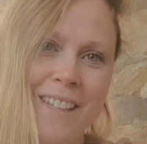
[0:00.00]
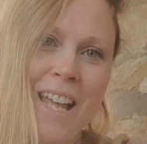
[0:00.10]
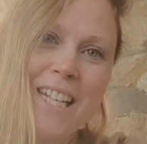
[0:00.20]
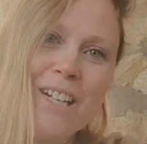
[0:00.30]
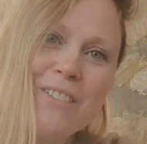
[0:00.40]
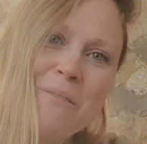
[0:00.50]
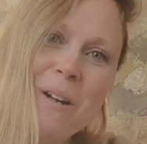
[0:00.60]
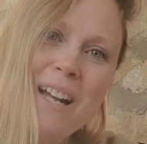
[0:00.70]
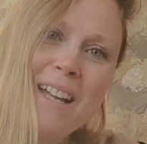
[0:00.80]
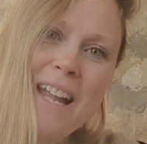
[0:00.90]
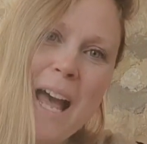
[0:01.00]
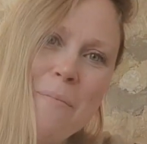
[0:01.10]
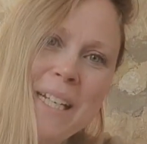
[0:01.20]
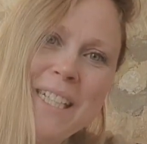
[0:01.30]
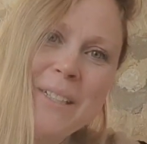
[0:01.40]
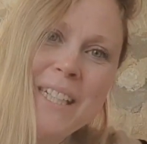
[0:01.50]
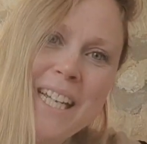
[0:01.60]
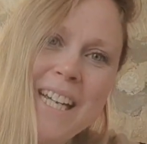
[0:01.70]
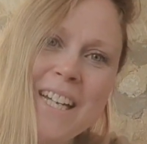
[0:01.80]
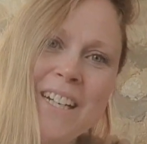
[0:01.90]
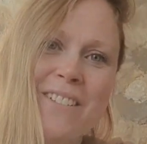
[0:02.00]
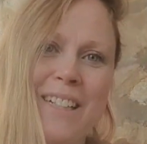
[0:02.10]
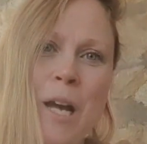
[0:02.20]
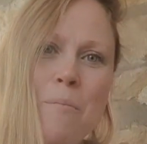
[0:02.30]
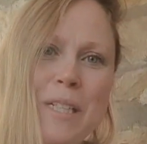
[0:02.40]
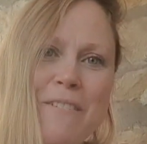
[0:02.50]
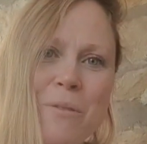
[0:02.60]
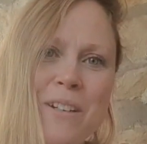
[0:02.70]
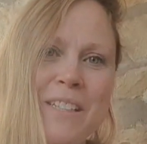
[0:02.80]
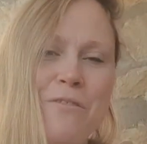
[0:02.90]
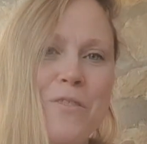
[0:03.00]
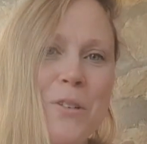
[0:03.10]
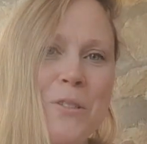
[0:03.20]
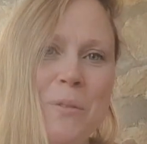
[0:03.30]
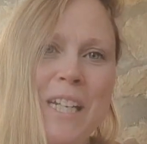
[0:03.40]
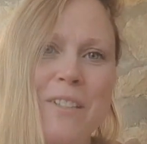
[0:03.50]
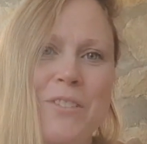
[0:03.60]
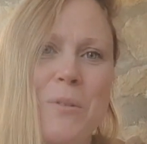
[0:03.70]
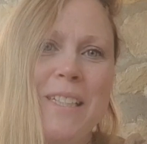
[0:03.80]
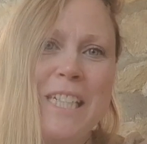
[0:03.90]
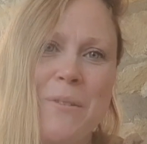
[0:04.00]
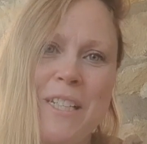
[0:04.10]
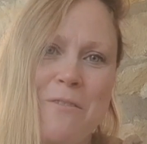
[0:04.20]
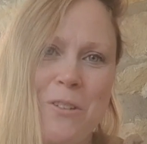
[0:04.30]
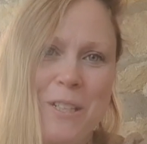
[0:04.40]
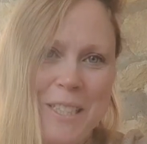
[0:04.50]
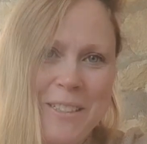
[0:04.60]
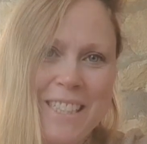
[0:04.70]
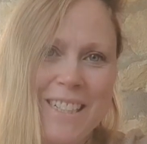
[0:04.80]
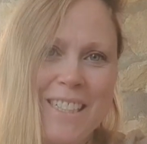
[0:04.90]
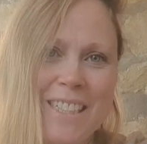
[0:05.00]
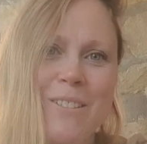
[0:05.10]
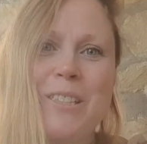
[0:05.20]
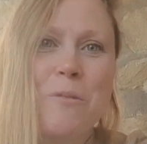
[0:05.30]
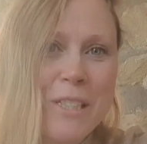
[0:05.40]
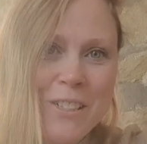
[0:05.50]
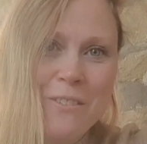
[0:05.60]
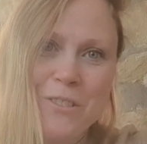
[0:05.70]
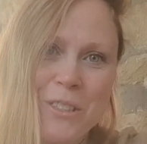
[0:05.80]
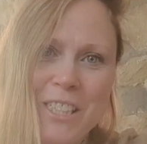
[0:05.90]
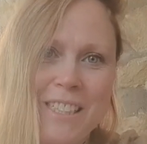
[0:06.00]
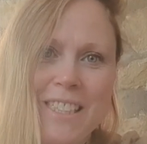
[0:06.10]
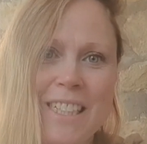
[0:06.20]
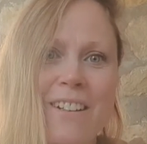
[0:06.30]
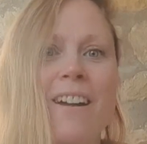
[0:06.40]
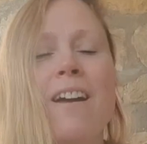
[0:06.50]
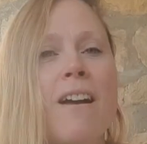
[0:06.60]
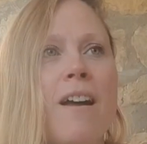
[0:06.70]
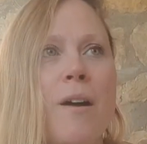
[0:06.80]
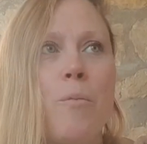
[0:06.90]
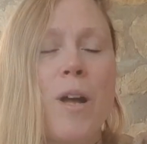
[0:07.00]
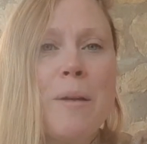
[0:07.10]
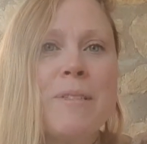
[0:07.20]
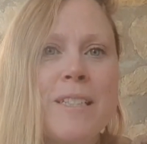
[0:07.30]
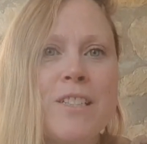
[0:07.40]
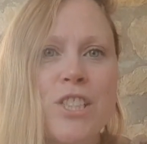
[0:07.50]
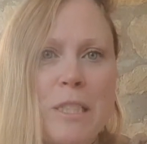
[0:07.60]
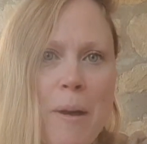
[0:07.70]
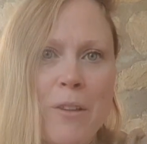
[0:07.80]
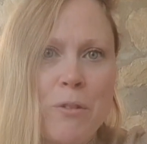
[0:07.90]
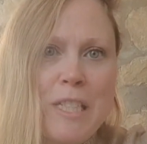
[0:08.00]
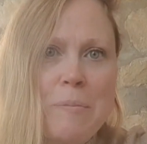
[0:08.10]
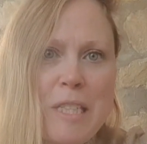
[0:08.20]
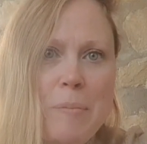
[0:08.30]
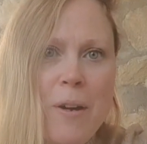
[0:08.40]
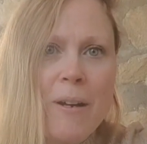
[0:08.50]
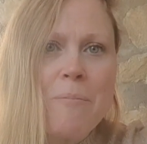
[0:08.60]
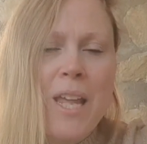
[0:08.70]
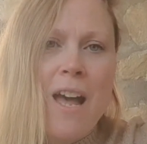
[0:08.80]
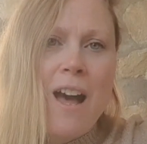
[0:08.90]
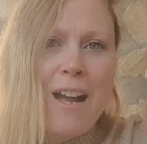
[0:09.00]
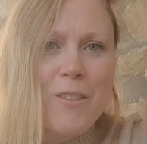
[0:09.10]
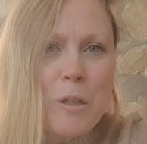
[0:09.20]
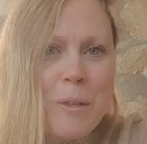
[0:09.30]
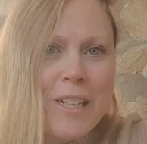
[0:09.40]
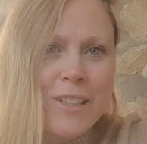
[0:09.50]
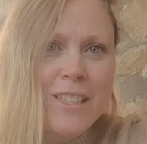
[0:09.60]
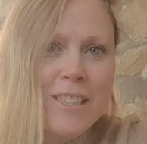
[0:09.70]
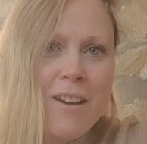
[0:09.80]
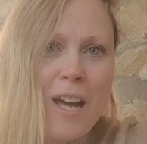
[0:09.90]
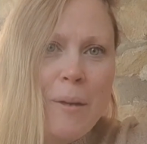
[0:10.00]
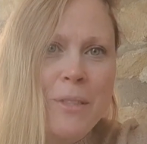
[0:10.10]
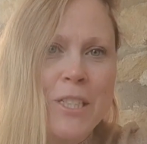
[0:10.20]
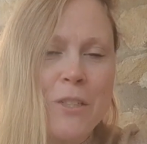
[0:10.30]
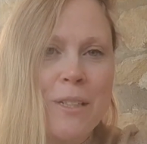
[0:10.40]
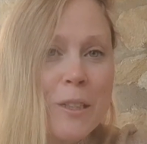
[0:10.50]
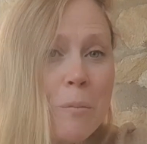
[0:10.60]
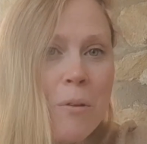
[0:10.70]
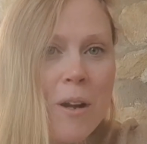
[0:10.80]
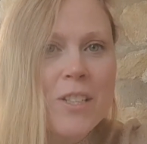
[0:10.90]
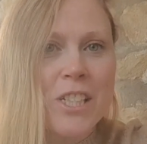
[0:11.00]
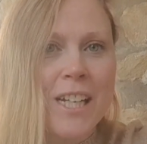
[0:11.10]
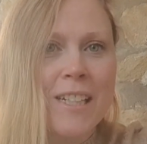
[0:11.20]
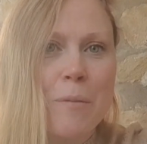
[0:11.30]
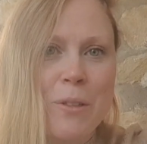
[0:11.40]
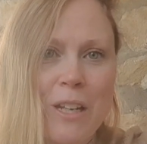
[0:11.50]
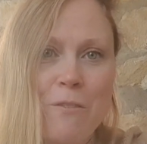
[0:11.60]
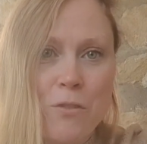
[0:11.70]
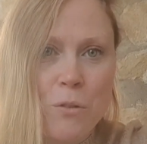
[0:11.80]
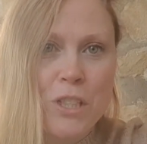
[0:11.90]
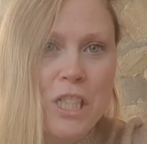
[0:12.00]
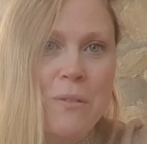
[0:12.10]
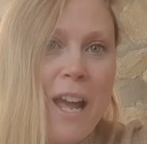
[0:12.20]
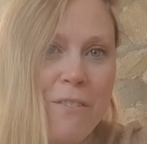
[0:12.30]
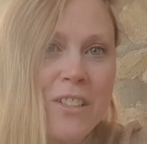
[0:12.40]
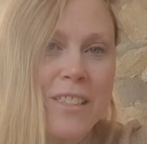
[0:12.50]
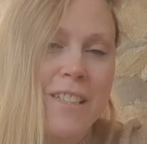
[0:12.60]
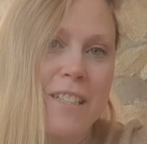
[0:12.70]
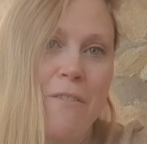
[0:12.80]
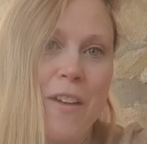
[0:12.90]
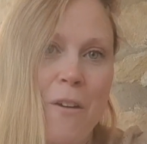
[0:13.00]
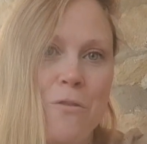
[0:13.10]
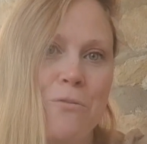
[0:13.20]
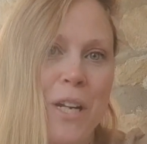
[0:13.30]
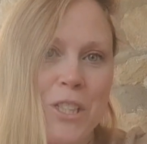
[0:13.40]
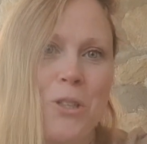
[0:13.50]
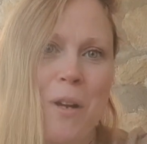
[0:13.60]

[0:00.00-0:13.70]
Hello everyone, Happy New Year! Can't believe we're in the first week of 2024. So exciting, there's so much to look forward to this year. While I'm still just about in the Christmas spirit, I thought it'd be a good time to do a little project I've been looking forward to ever since I found fresh